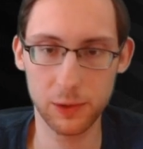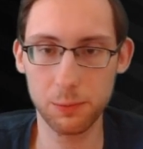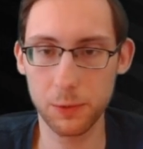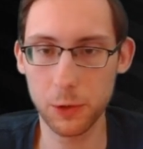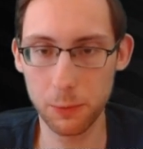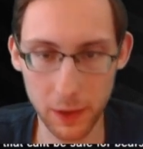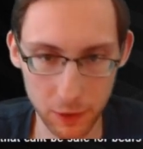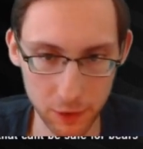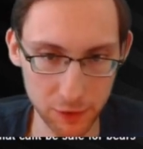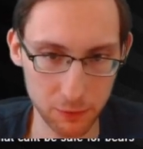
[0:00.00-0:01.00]
Hope, hope that
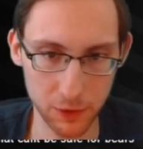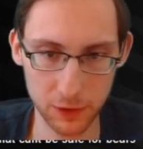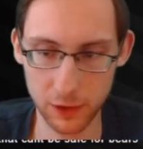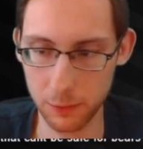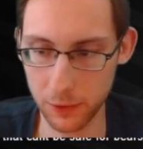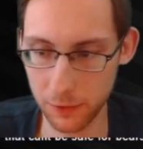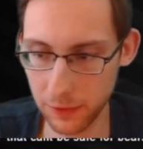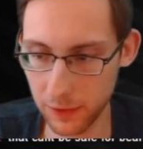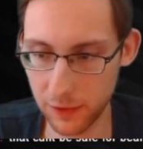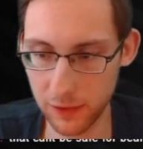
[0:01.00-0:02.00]
also worked out
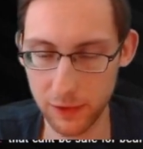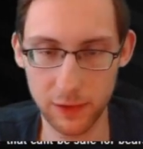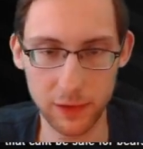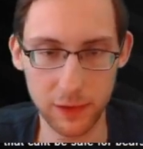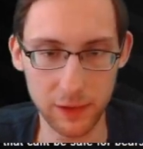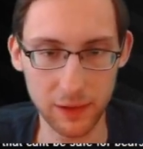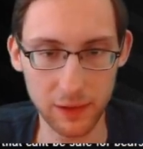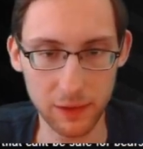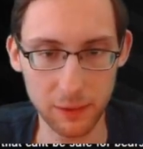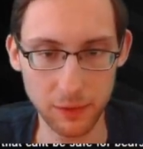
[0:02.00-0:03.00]
perfect.
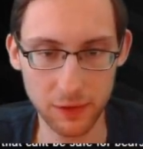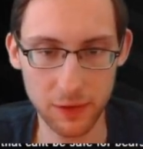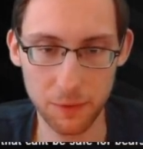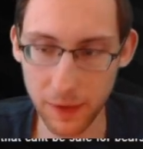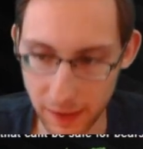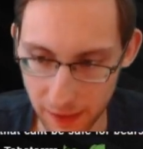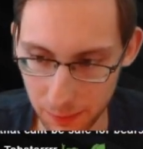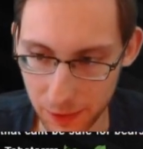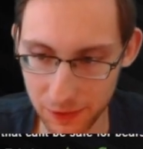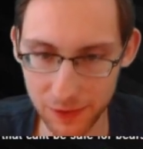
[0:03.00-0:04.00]
That's the final
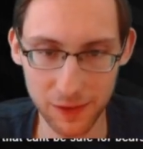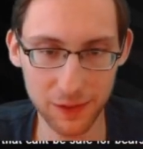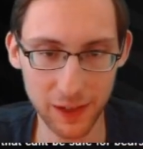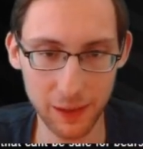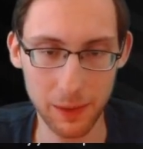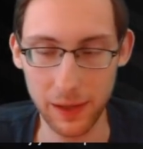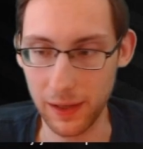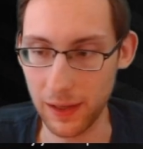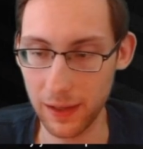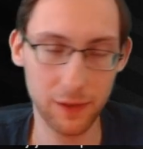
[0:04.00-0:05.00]
boss in this game.
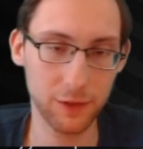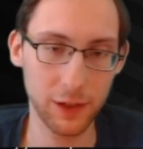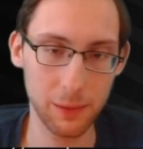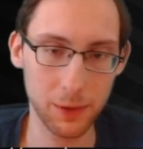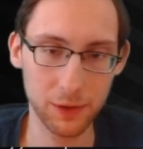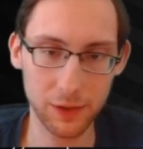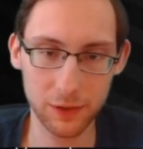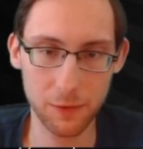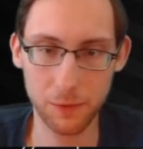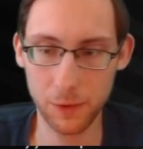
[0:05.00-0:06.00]
Uh, the same boss as
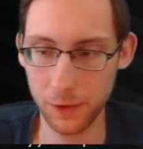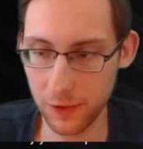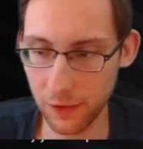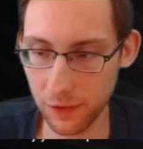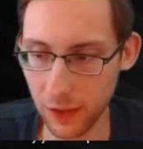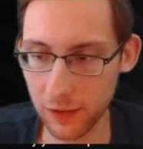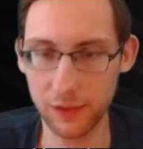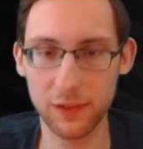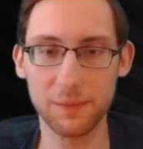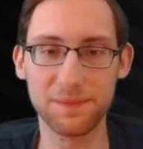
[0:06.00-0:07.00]
the first and second.